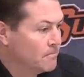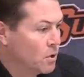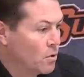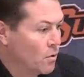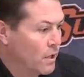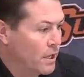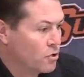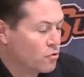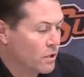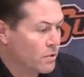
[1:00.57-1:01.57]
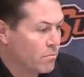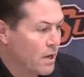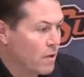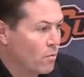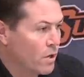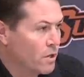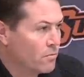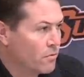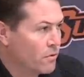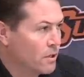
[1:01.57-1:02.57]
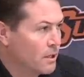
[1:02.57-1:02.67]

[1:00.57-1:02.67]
You know, the injury to Brian Williams